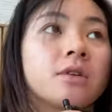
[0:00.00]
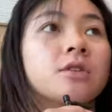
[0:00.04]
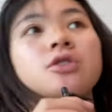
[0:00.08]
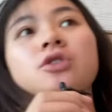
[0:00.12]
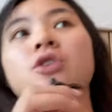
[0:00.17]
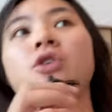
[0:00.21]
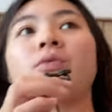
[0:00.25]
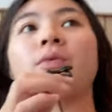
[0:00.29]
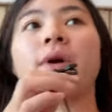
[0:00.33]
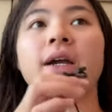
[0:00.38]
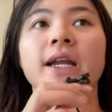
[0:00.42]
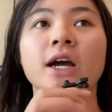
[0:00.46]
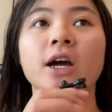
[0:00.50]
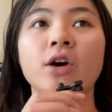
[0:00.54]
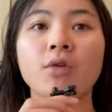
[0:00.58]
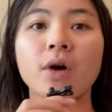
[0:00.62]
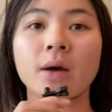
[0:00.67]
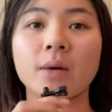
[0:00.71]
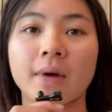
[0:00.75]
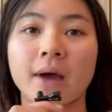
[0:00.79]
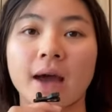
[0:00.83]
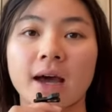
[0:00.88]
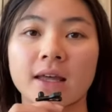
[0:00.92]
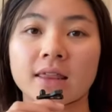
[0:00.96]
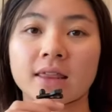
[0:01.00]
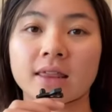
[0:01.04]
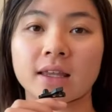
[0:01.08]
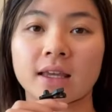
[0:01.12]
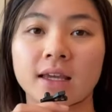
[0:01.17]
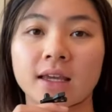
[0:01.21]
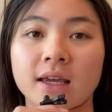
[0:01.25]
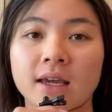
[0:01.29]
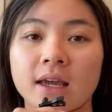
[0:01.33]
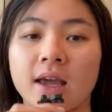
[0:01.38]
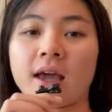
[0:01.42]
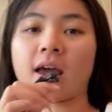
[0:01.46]
So right now I'm at
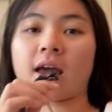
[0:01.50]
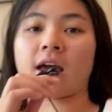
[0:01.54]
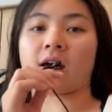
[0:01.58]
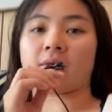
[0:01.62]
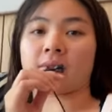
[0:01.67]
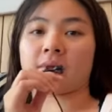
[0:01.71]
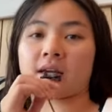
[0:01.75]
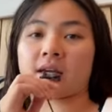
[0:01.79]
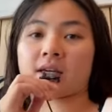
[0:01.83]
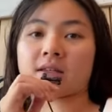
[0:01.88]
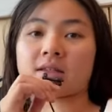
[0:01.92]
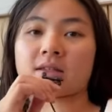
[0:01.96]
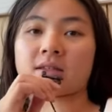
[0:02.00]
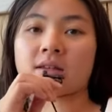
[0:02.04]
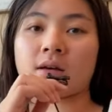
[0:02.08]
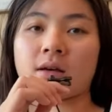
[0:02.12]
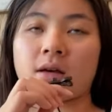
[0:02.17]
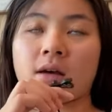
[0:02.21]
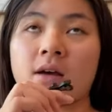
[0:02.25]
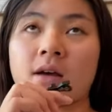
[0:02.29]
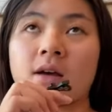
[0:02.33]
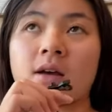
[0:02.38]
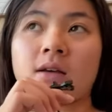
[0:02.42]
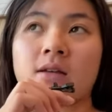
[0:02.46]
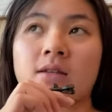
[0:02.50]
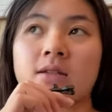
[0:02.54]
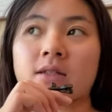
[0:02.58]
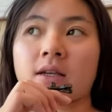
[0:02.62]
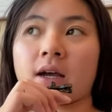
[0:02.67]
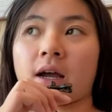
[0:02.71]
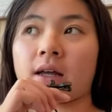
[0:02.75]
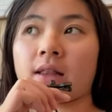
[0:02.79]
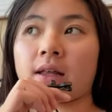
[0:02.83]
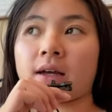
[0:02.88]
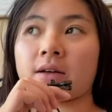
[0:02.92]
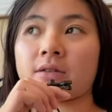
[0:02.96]
the Amex
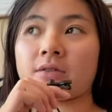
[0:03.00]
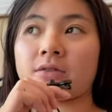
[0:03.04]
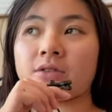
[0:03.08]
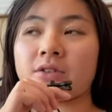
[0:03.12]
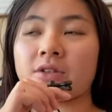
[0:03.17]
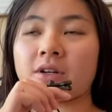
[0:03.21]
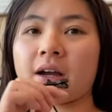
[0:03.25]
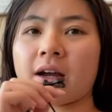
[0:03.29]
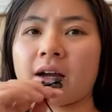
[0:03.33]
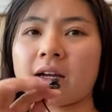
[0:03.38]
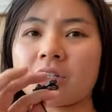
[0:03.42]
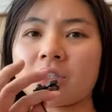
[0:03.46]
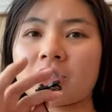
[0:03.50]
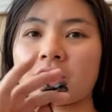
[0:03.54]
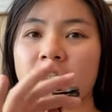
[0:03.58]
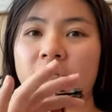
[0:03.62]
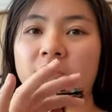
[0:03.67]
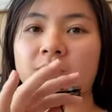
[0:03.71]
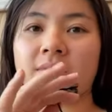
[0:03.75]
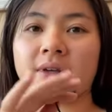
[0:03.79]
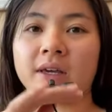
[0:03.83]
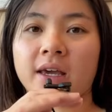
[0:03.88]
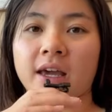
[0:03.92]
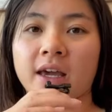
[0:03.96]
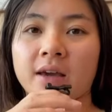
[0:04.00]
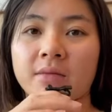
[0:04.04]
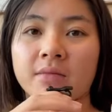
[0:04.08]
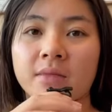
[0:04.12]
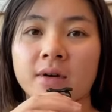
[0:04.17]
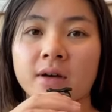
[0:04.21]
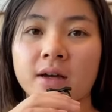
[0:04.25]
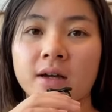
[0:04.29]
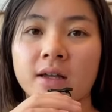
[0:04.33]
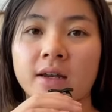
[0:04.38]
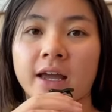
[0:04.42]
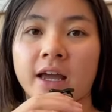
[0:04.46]
Sky Lounge. I just became
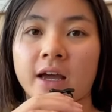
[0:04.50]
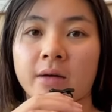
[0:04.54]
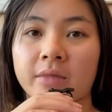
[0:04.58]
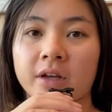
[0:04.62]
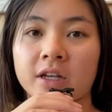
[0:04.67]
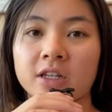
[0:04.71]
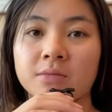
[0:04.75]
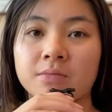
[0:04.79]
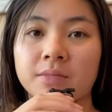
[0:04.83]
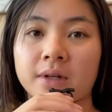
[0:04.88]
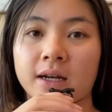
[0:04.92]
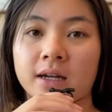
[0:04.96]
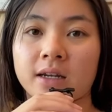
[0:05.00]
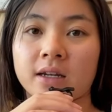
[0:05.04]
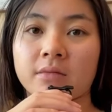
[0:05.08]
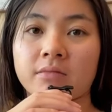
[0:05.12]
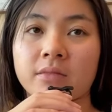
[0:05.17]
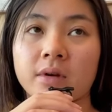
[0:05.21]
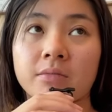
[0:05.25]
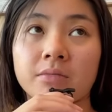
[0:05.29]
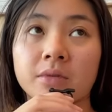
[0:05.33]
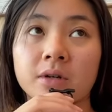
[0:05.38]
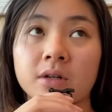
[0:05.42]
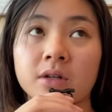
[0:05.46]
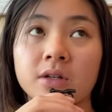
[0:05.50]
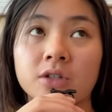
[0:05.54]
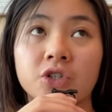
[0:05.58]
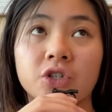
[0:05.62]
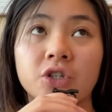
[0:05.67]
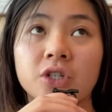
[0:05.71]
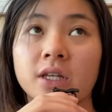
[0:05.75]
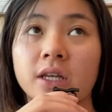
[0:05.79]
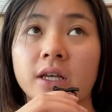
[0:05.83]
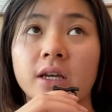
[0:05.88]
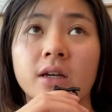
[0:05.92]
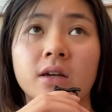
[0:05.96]
an Amex Platinum member
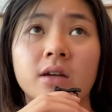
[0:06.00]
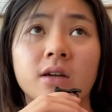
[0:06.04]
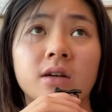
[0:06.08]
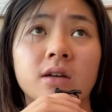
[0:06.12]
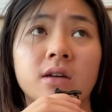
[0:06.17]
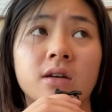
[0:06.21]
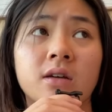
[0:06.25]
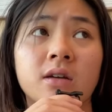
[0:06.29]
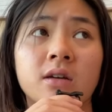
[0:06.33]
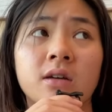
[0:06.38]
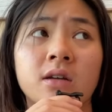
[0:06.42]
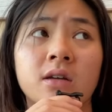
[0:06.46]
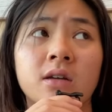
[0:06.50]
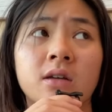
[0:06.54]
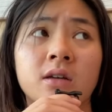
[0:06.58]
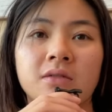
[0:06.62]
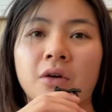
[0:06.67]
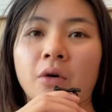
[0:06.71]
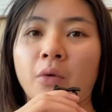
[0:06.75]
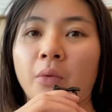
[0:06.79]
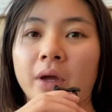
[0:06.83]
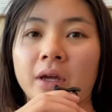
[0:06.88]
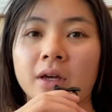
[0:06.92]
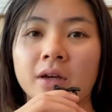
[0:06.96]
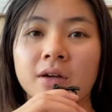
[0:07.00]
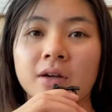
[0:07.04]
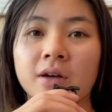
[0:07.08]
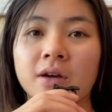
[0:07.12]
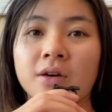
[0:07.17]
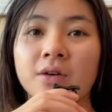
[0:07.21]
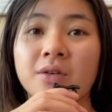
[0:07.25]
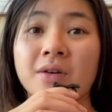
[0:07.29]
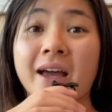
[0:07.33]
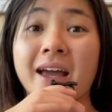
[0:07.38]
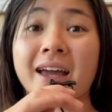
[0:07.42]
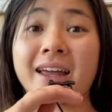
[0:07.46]
just like a week
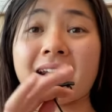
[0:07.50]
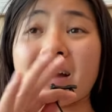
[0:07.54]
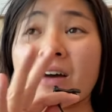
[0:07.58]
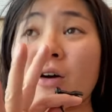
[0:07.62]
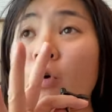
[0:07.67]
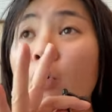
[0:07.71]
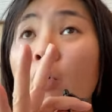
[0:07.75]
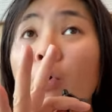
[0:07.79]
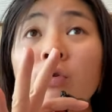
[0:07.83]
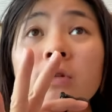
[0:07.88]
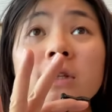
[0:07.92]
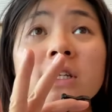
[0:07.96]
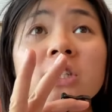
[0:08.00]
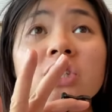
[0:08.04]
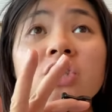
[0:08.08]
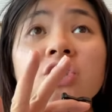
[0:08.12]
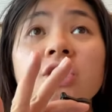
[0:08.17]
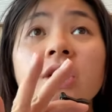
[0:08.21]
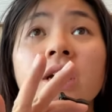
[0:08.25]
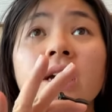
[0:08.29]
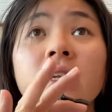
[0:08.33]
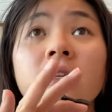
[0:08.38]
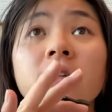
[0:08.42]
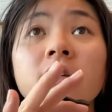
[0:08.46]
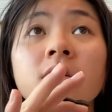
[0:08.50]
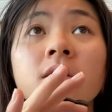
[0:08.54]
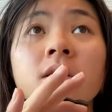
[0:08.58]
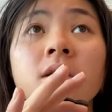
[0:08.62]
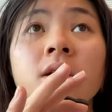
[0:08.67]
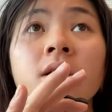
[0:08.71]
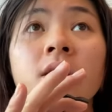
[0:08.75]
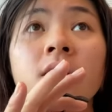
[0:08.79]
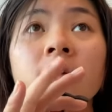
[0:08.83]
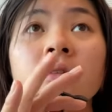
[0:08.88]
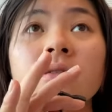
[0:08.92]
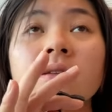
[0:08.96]
ago, and holy shit,
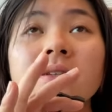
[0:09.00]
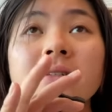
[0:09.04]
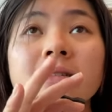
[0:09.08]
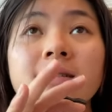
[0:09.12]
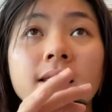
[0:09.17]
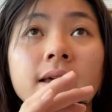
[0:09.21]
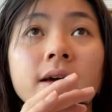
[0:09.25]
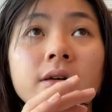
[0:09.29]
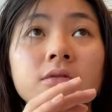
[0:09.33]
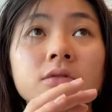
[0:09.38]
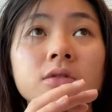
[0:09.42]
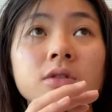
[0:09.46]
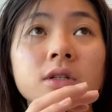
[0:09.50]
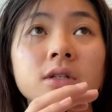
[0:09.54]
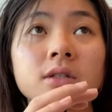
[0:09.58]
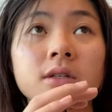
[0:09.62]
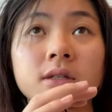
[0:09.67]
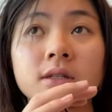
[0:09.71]
this lounge is